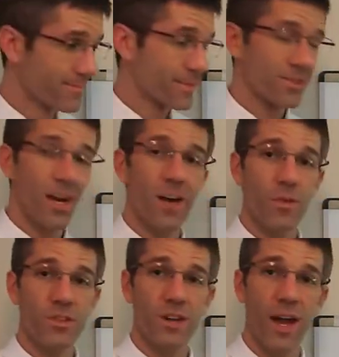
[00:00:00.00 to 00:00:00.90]
Solve
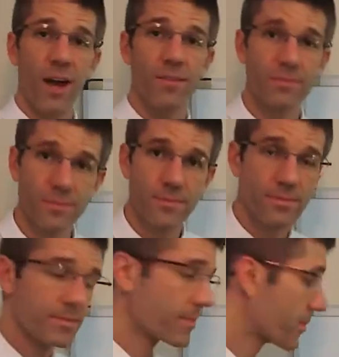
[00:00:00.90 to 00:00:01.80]
what you have.
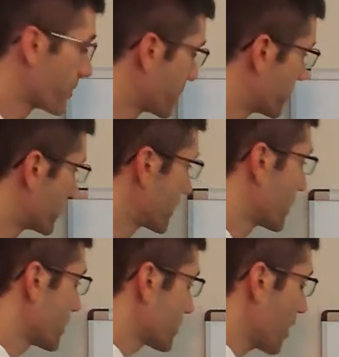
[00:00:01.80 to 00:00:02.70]

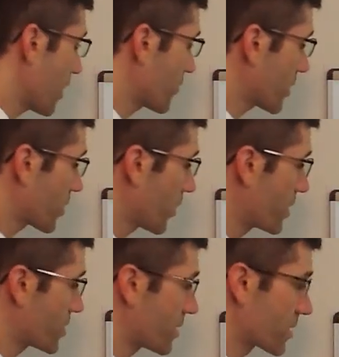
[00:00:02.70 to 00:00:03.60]
solve the
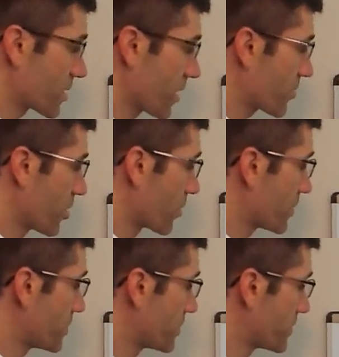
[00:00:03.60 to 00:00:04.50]
equation that's left over.